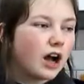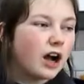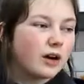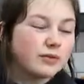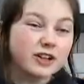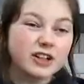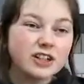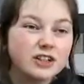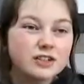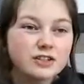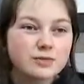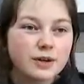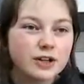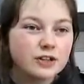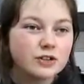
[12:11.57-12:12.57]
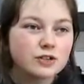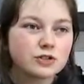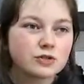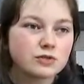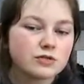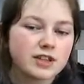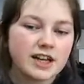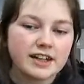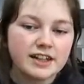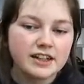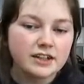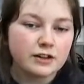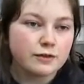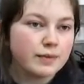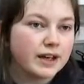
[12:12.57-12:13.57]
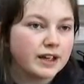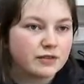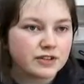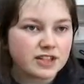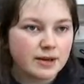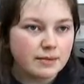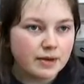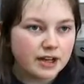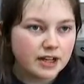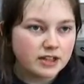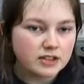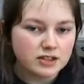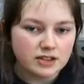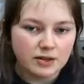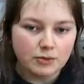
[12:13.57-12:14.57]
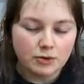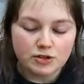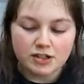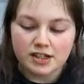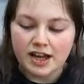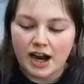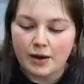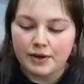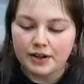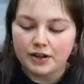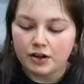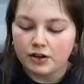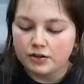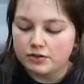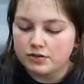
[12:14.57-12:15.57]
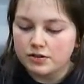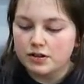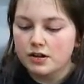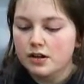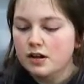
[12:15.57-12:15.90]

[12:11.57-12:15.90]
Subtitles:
I'm going to use my usual technique of bake for 10 minutes and then we'll see how it goes.